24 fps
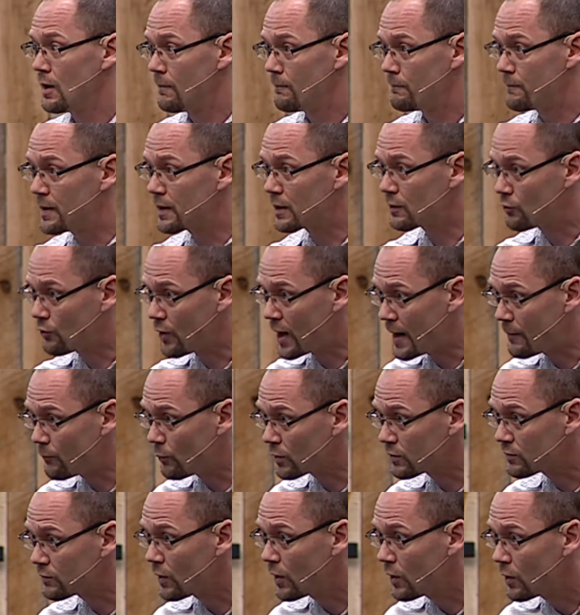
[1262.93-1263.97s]
Billy Graham
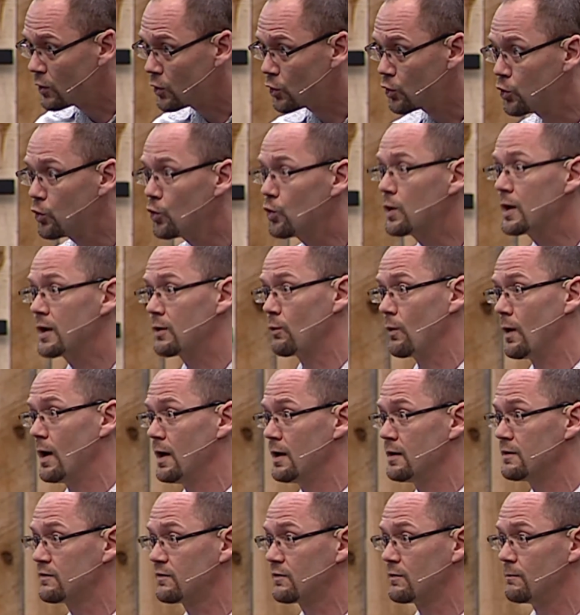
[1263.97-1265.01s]
was who he
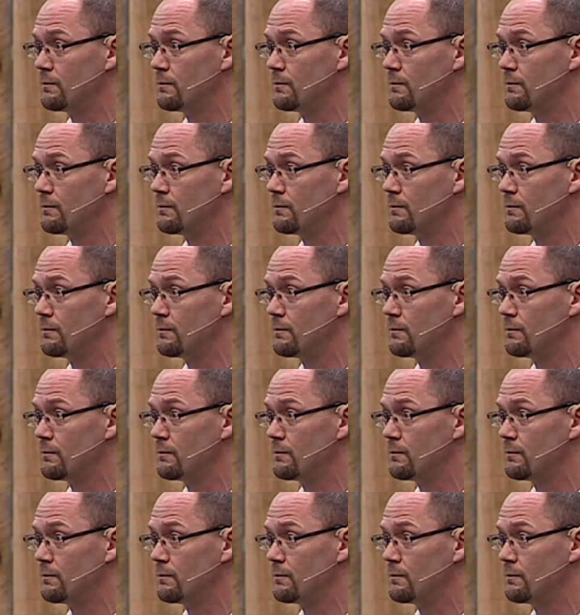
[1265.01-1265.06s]
was